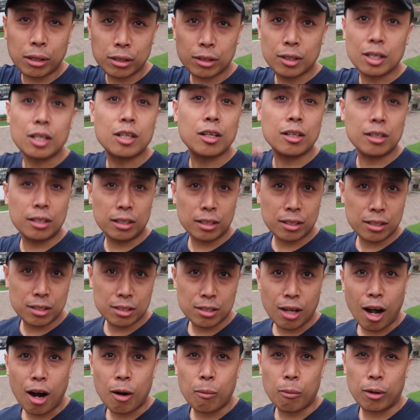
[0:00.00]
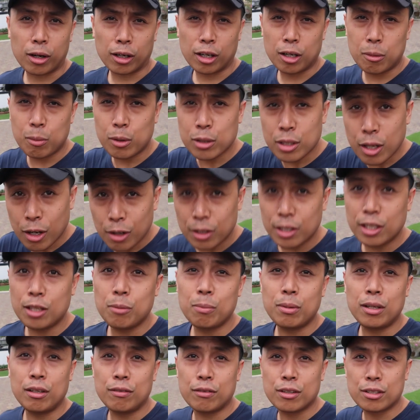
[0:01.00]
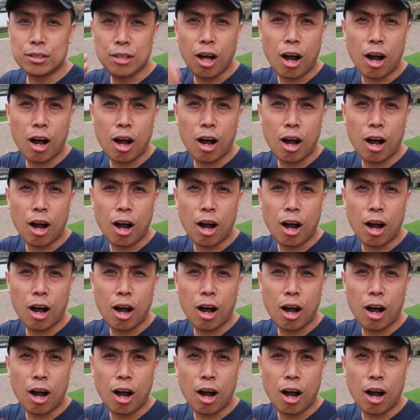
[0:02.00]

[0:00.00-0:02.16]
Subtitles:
particularly the stock market, because I really believe the